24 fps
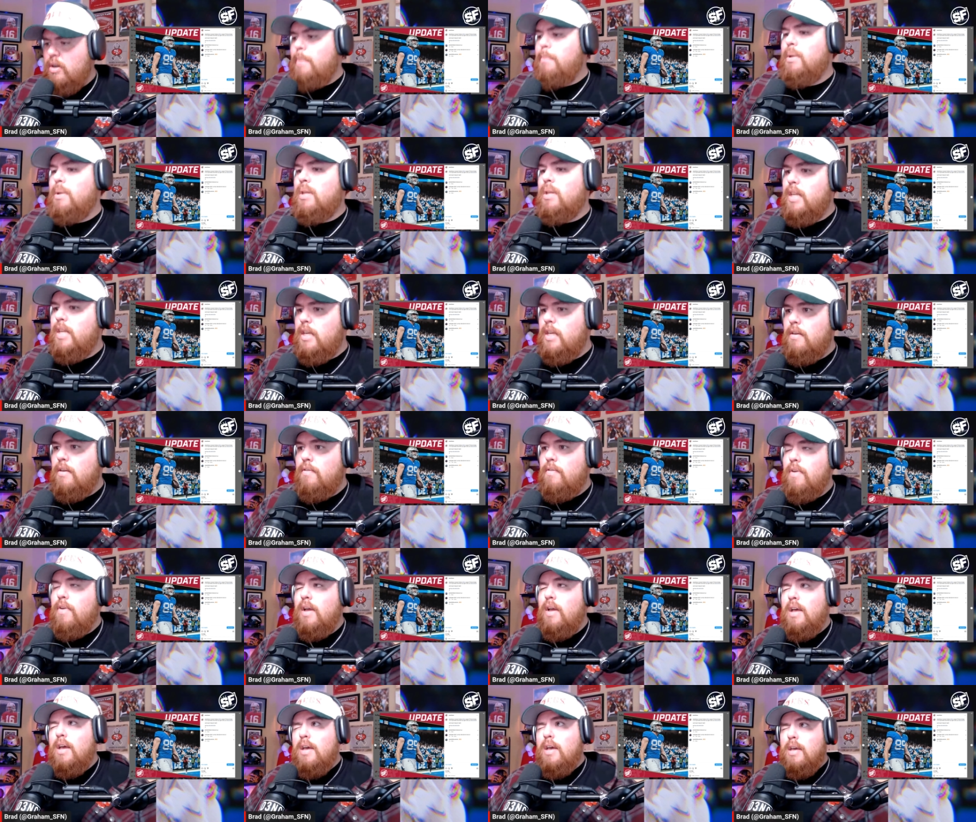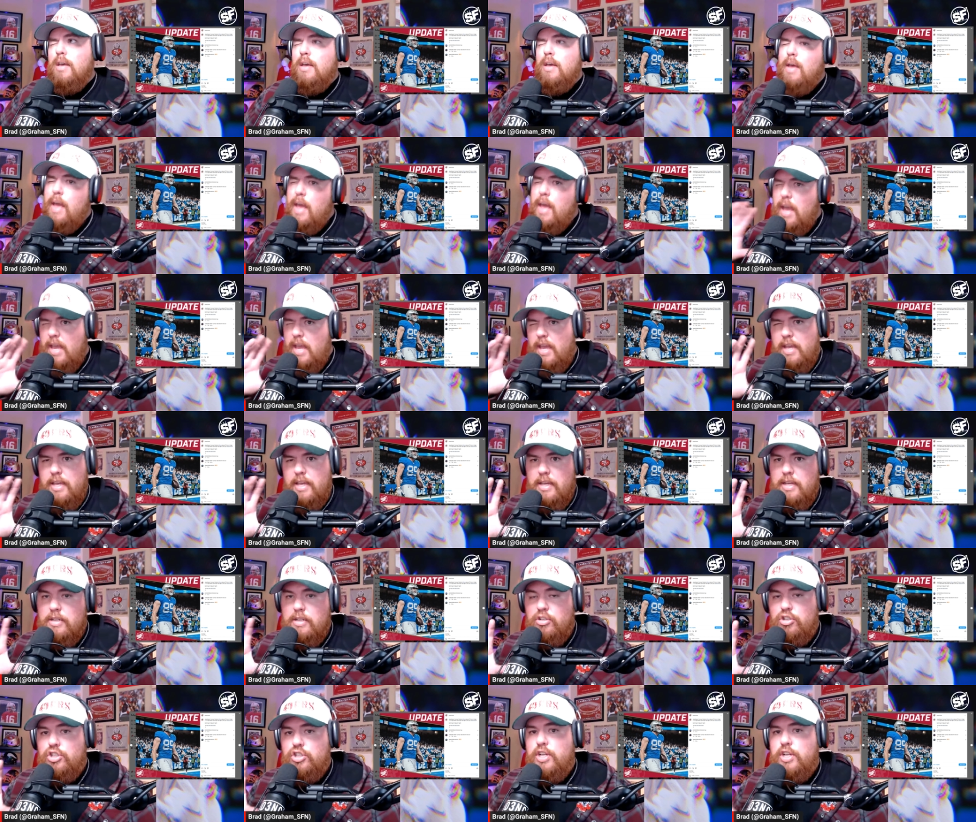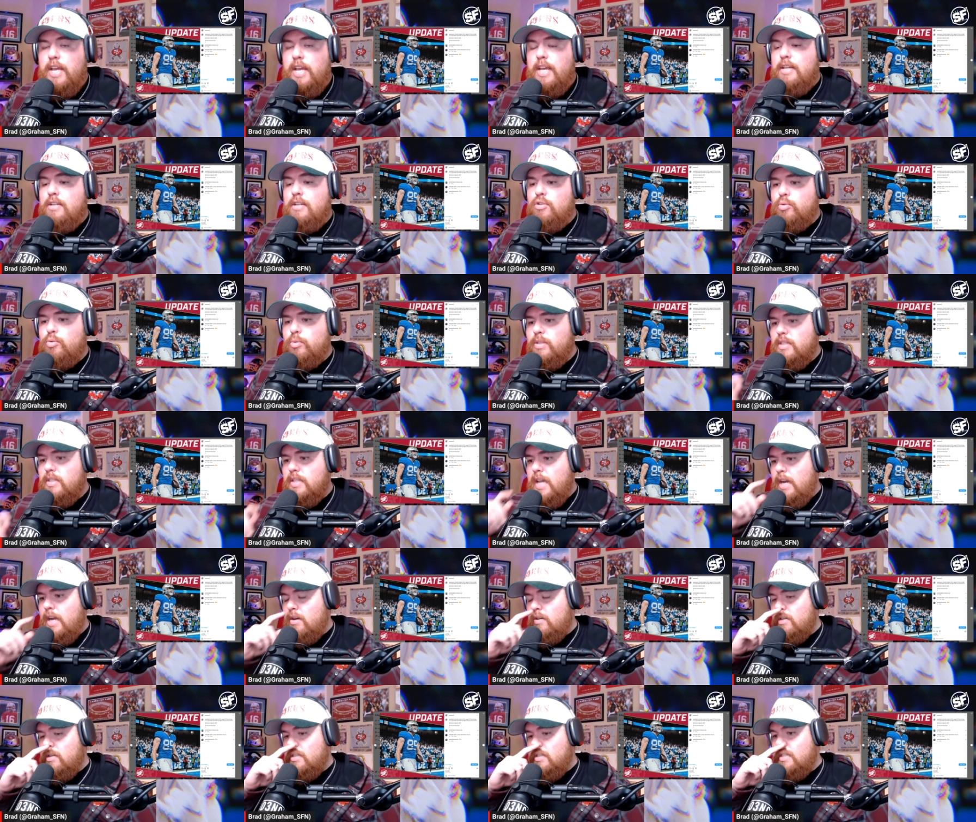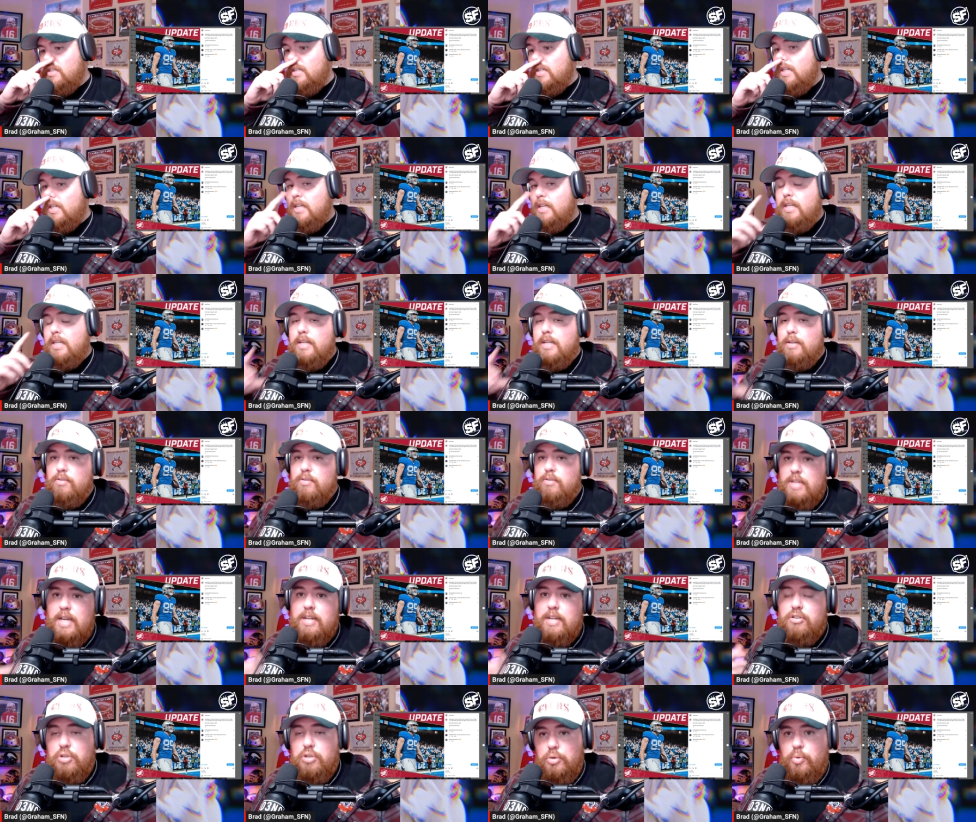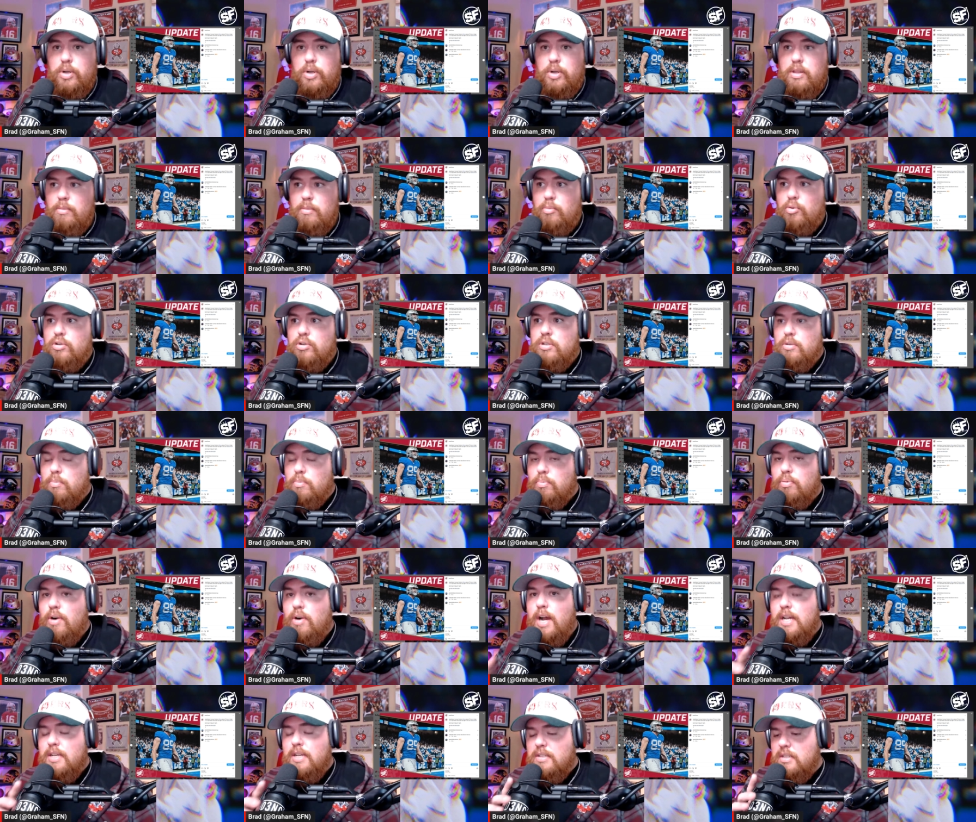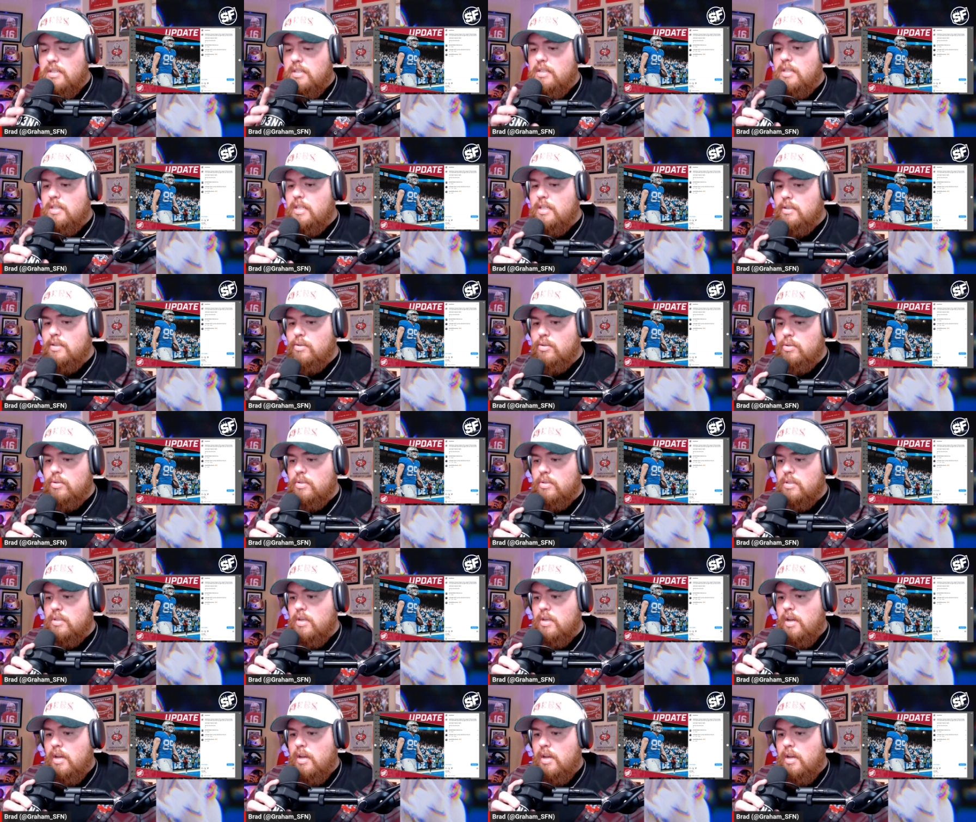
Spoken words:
I believe 8 and change was guaranteed. It was actually one of the more surprising deals